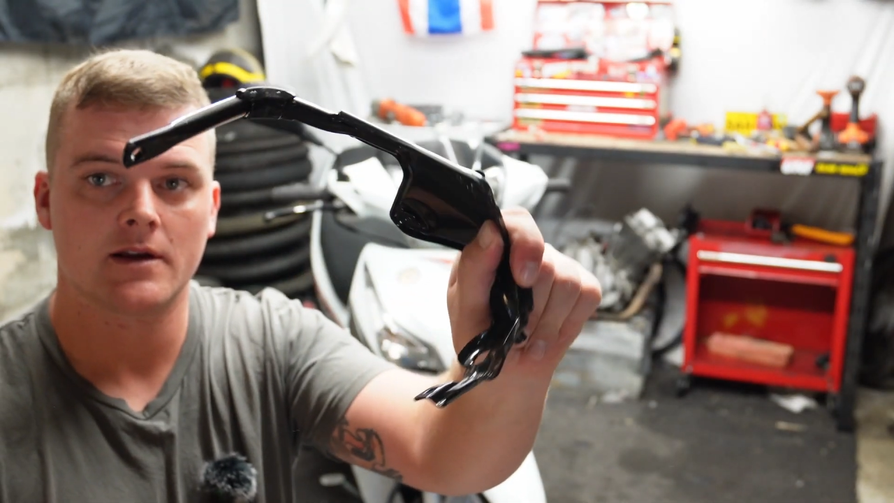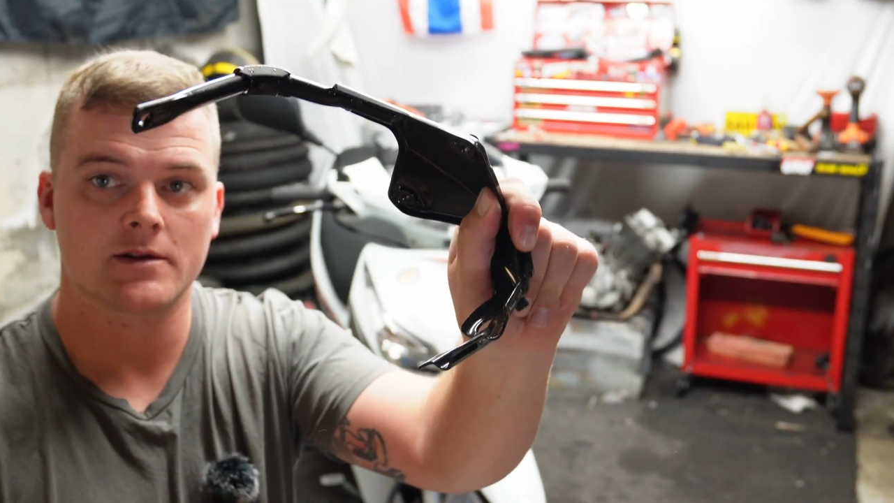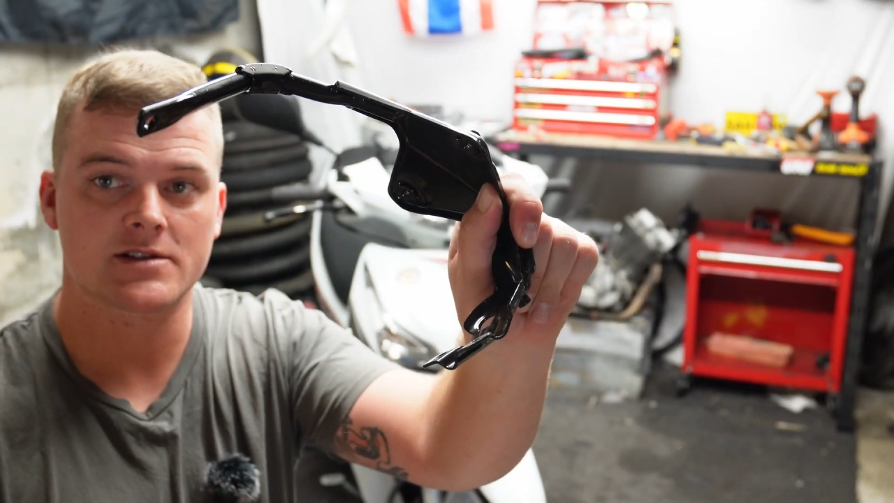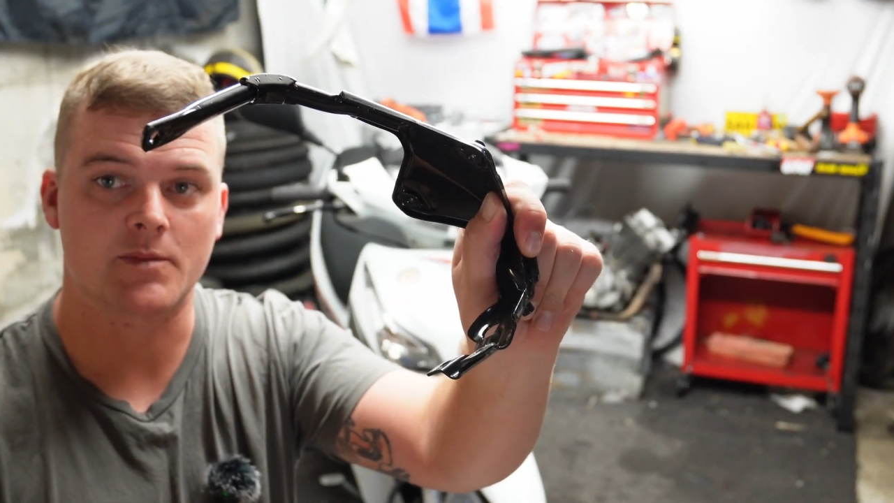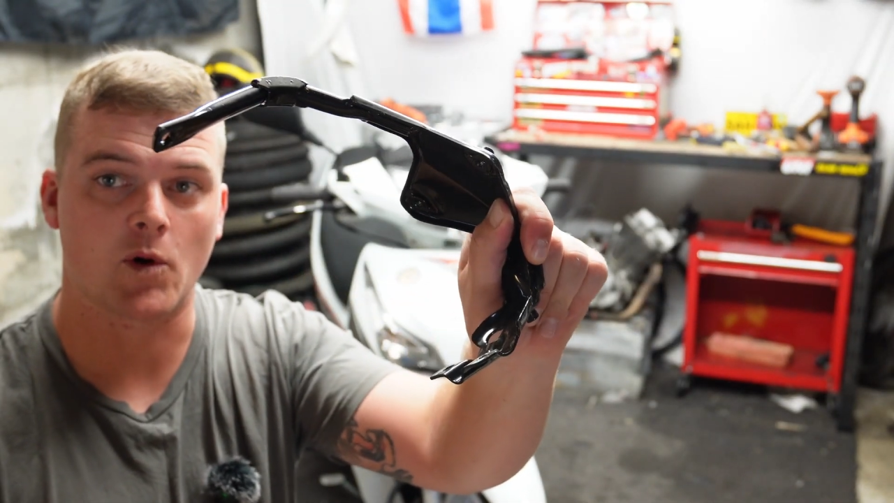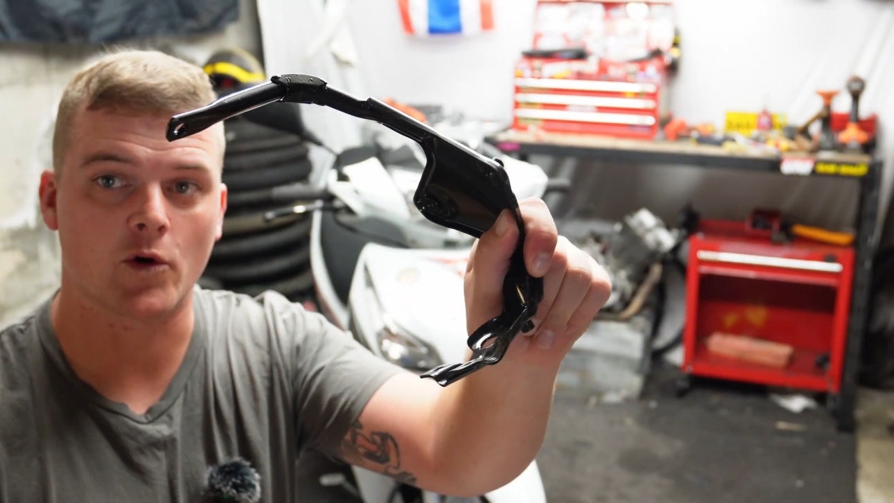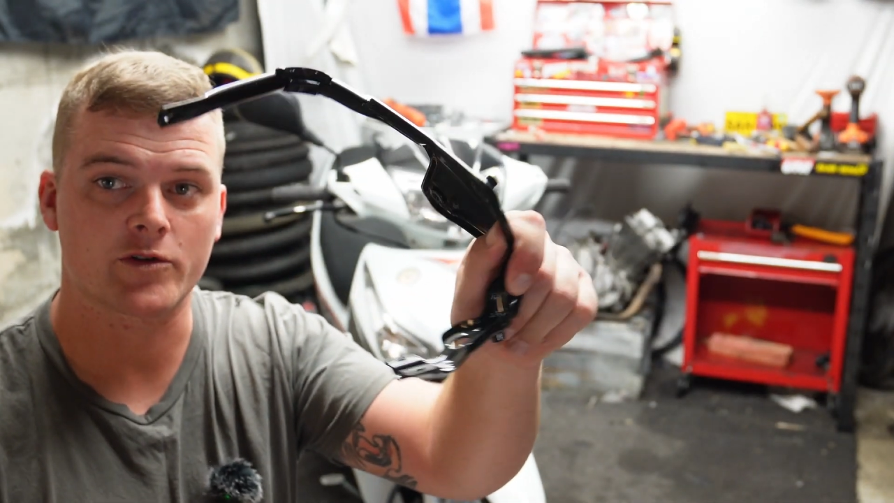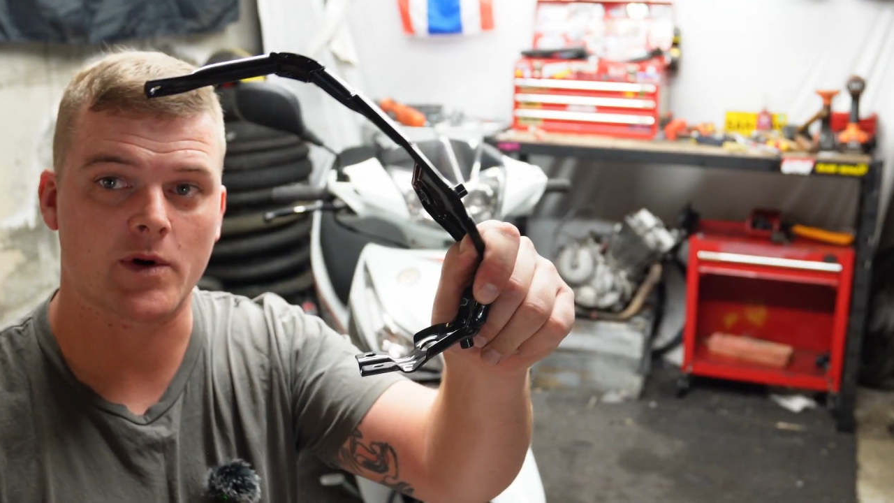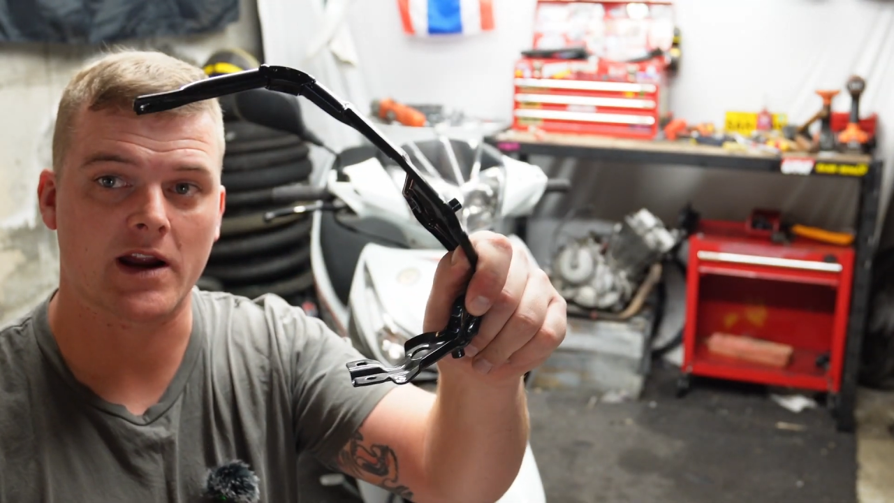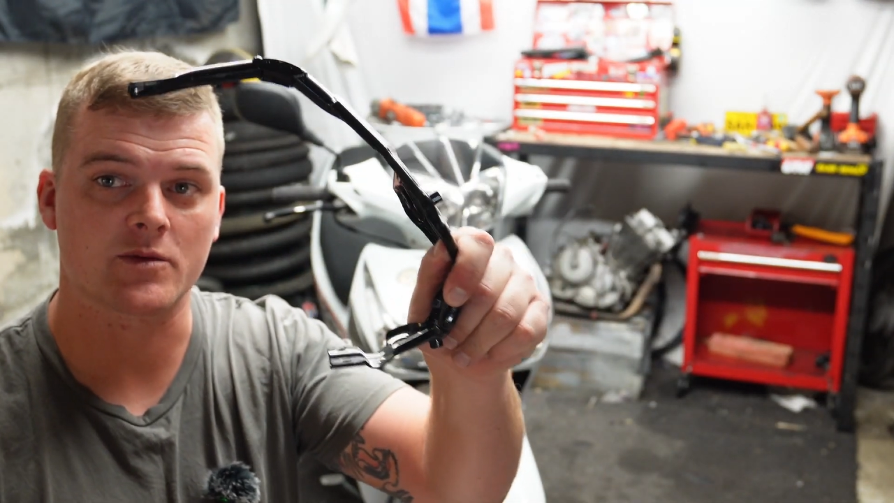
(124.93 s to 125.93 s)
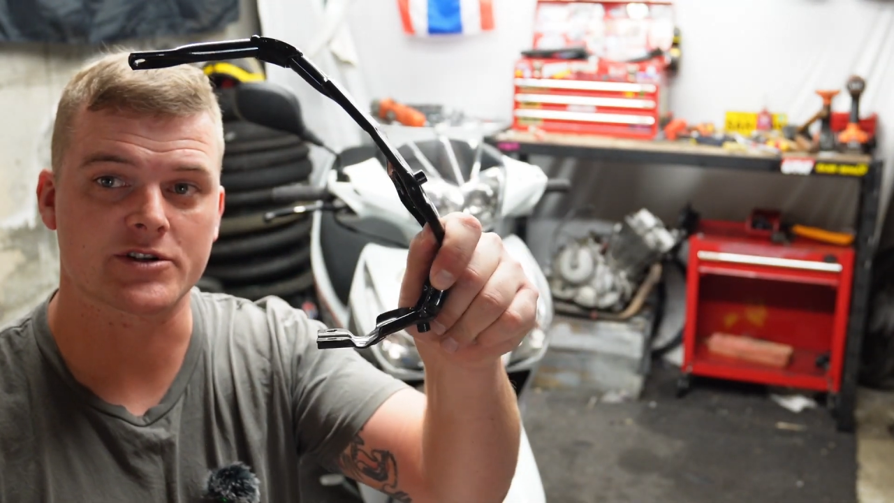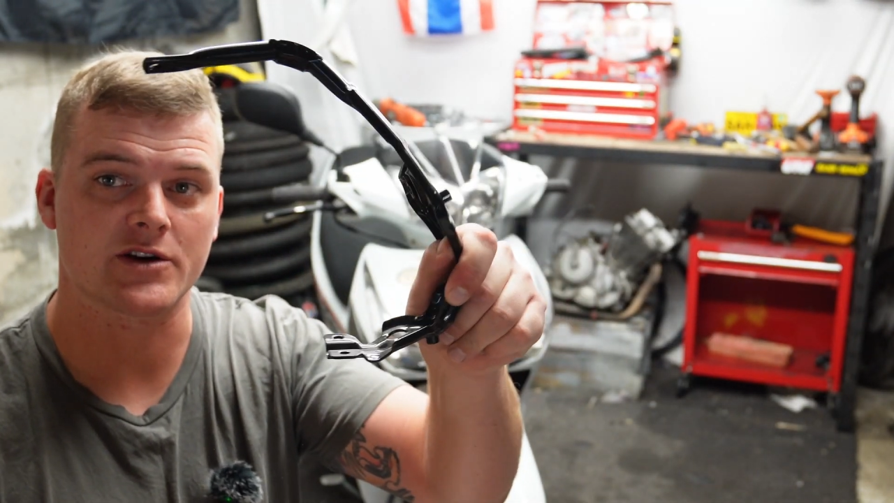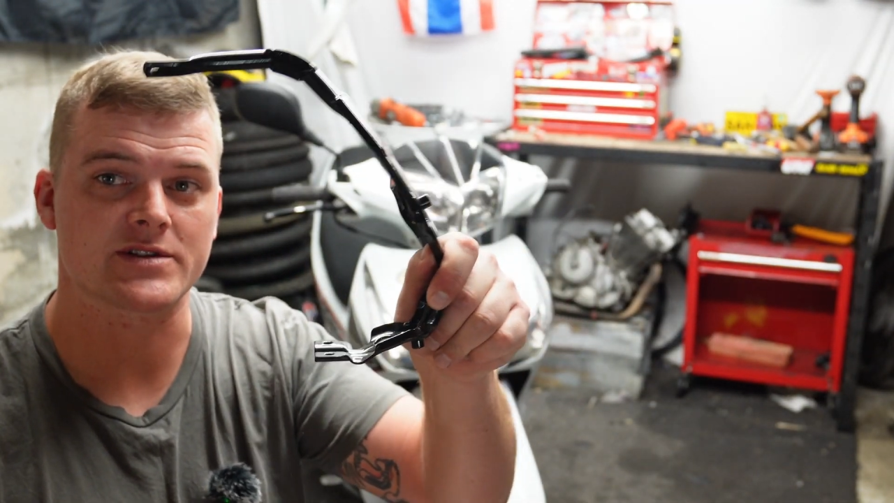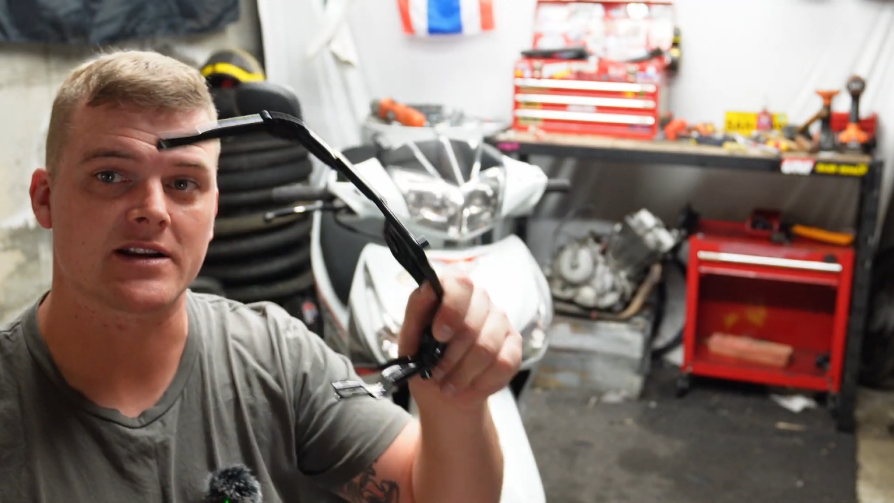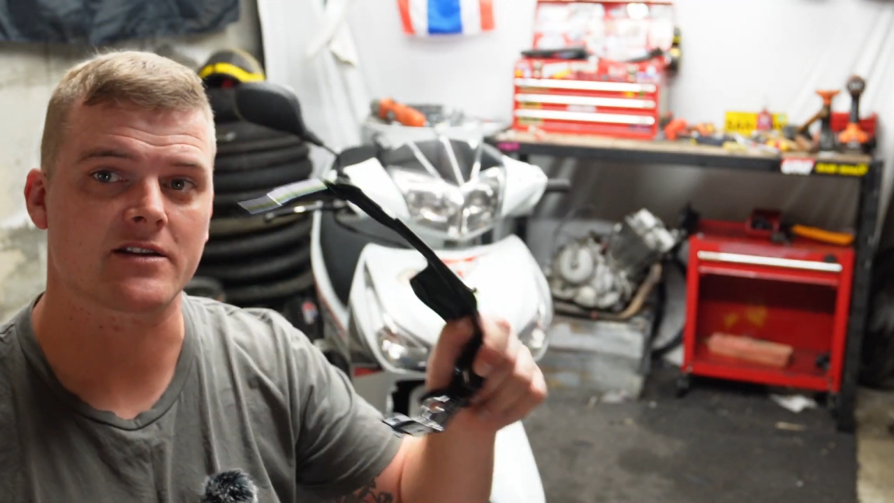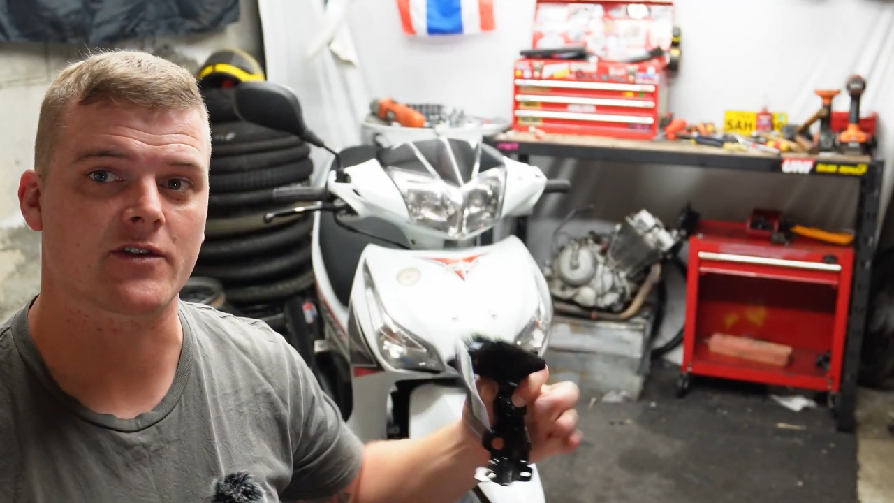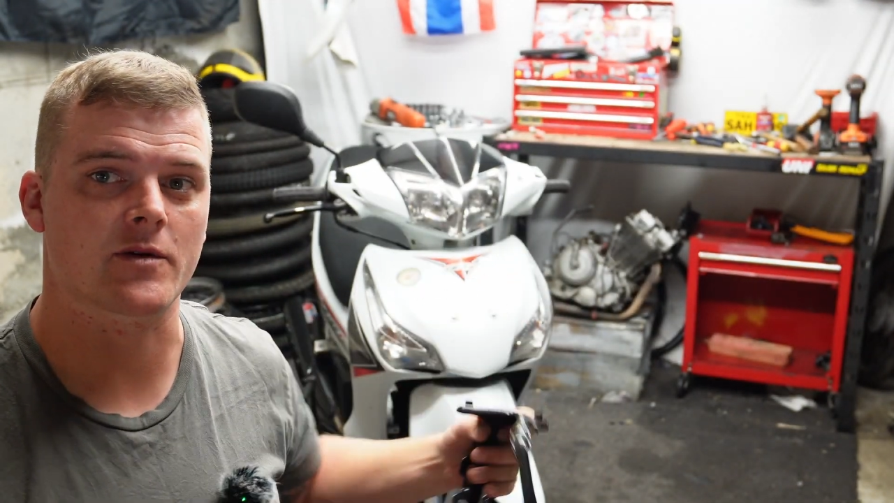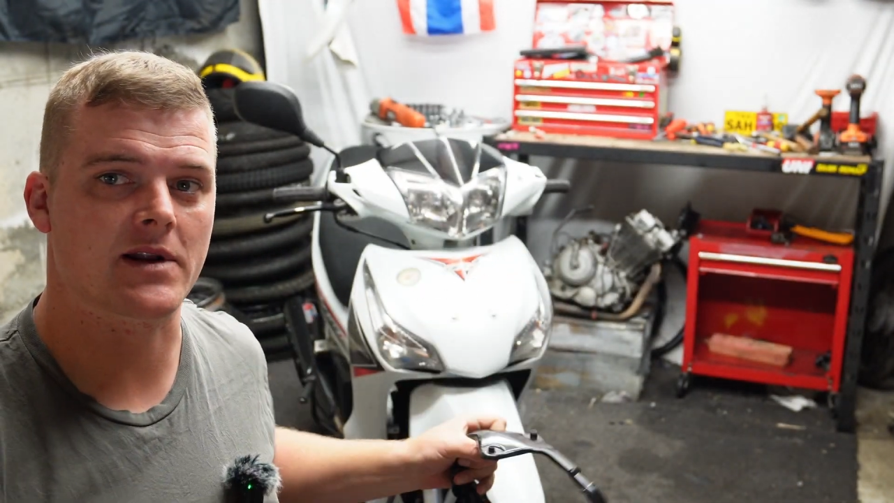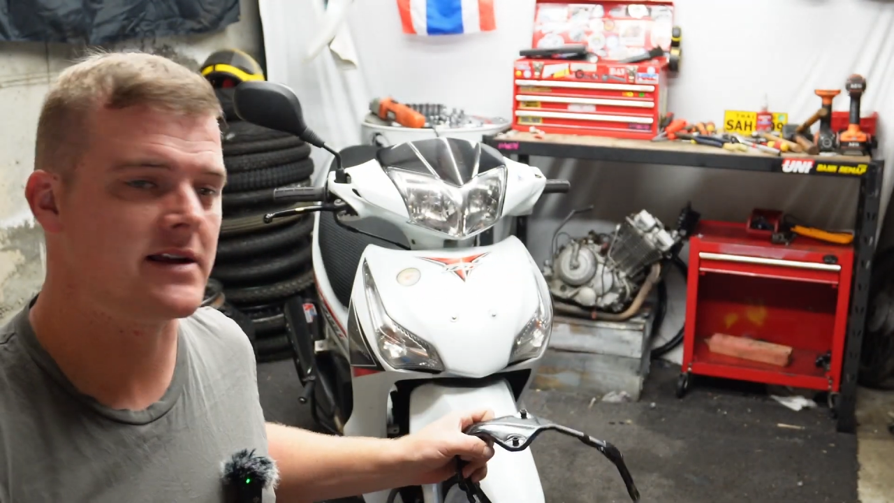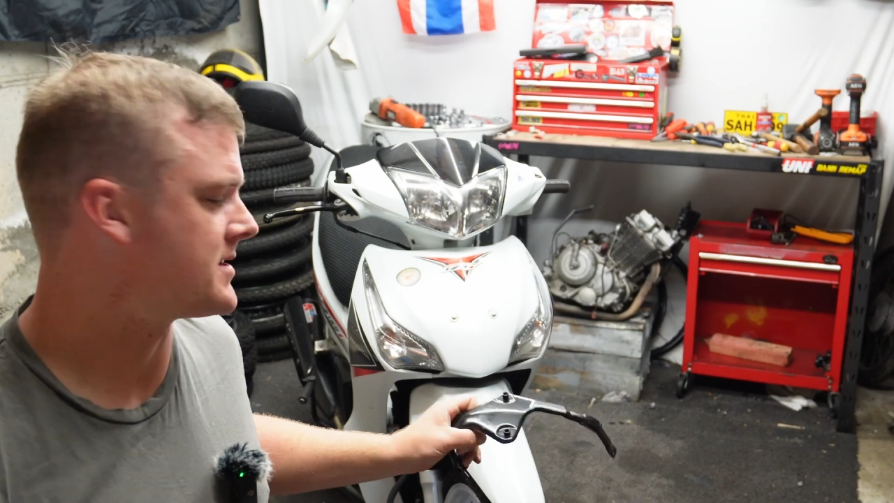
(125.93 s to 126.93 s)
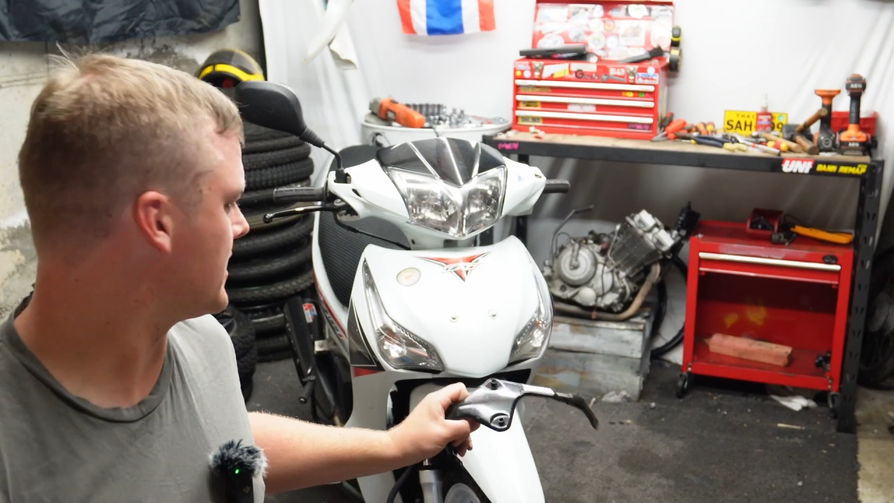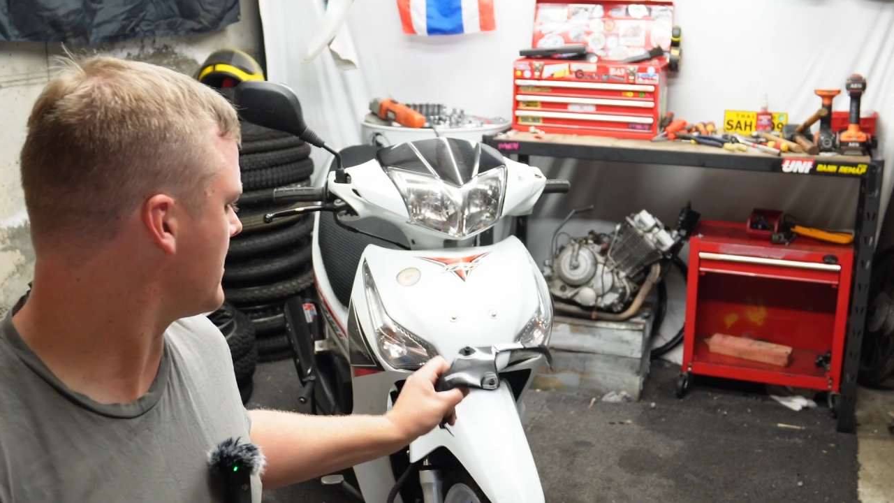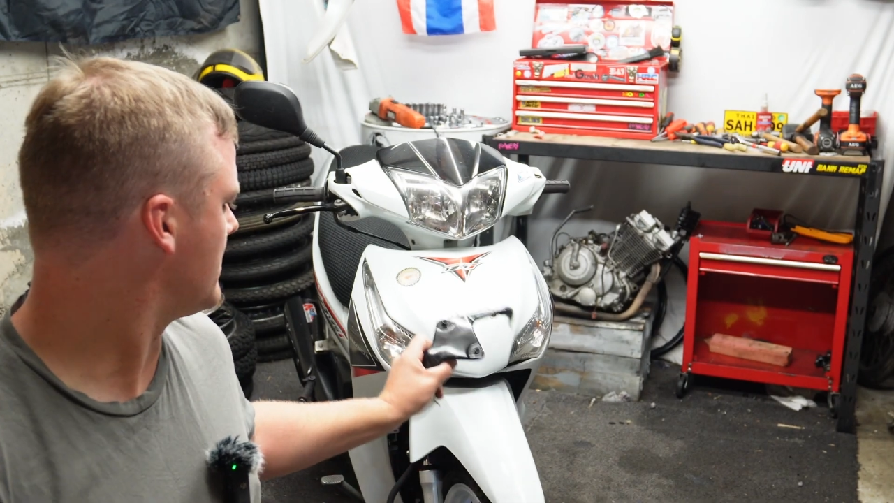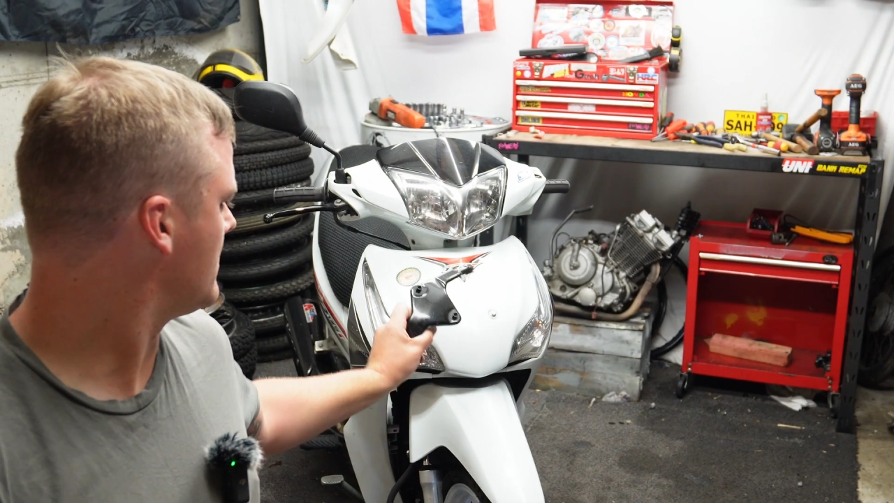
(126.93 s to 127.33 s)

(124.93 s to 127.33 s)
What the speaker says: support bracket, which goes under the front plastic